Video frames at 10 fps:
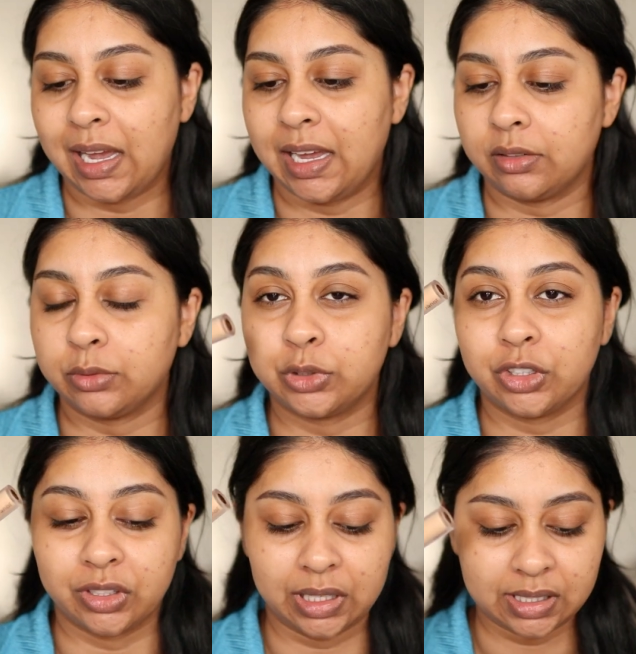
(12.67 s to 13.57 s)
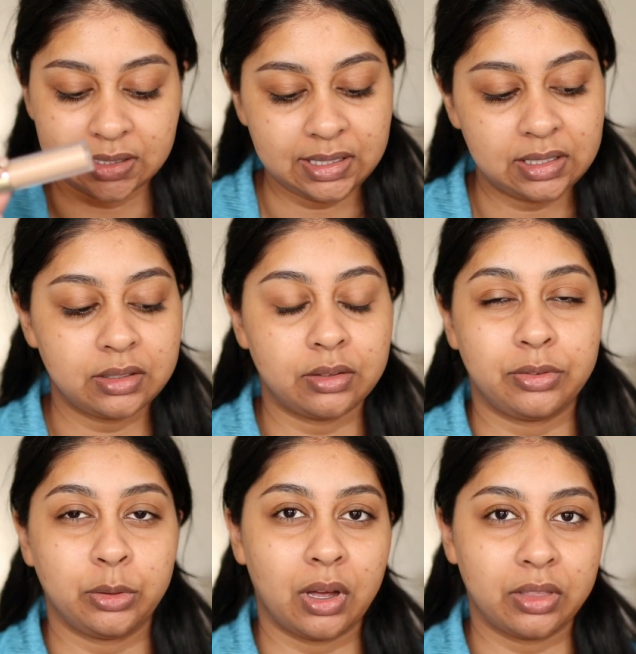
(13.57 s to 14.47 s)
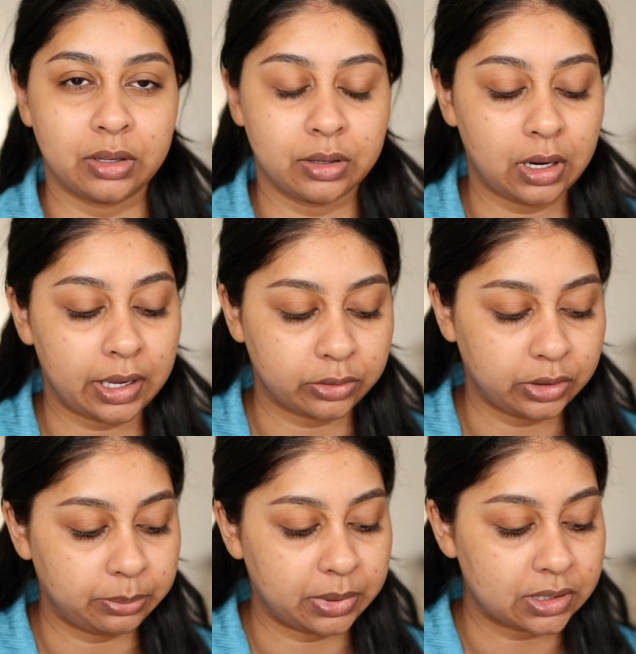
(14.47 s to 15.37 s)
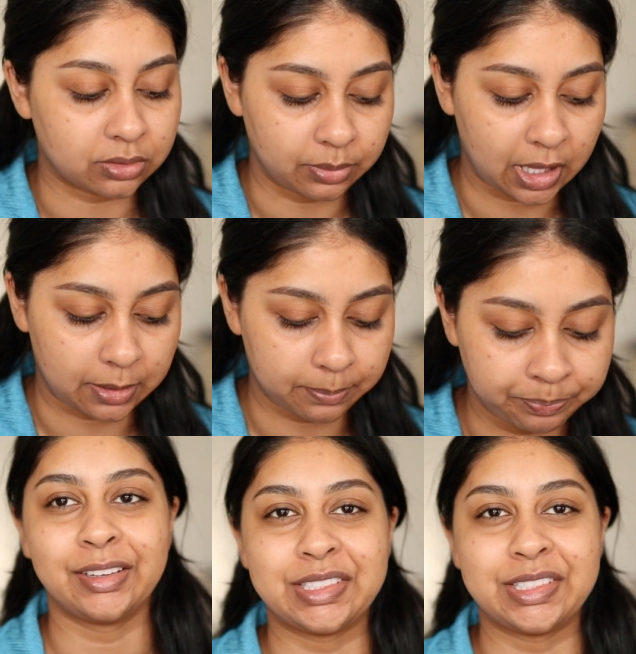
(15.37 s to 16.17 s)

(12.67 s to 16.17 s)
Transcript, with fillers: and I've also got their concealer and a few other like cream bits from them.